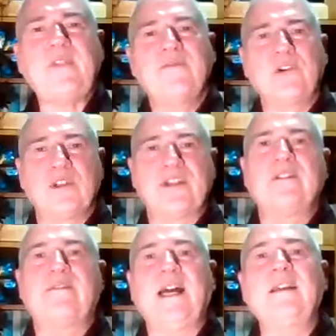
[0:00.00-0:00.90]
Of course,
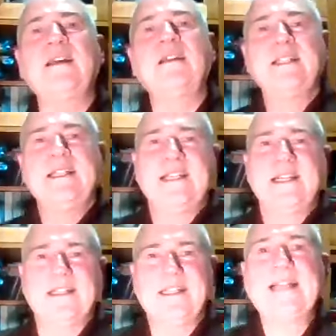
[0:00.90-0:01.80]
nirvana,
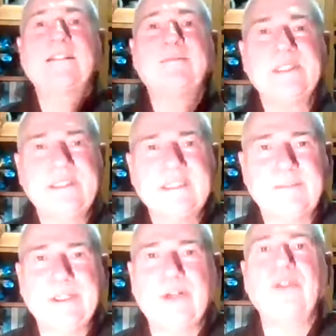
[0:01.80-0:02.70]
enlightenment, is
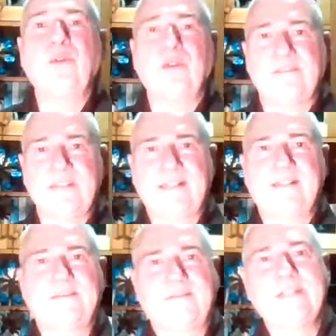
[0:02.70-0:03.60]
beyond all of that,
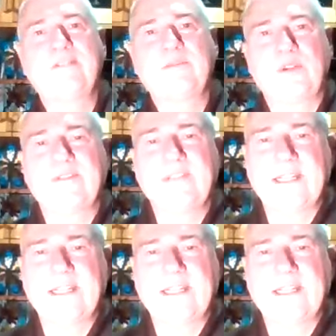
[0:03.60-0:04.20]
free from all of